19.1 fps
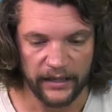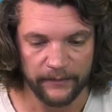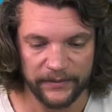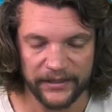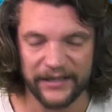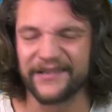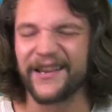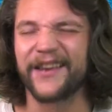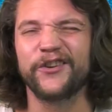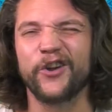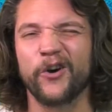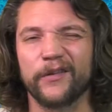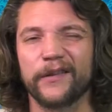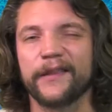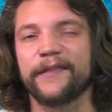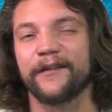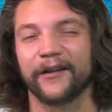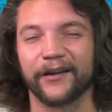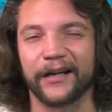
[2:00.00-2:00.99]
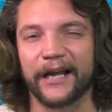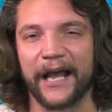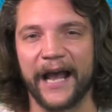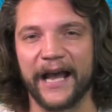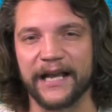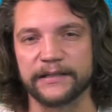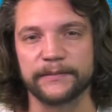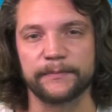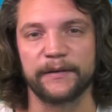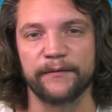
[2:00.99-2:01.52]
because I know that they're going to
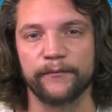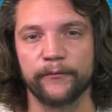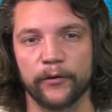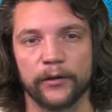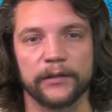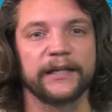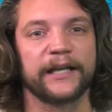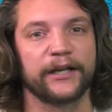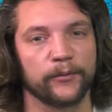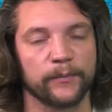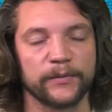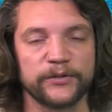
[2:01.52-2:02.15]
ask me for it later,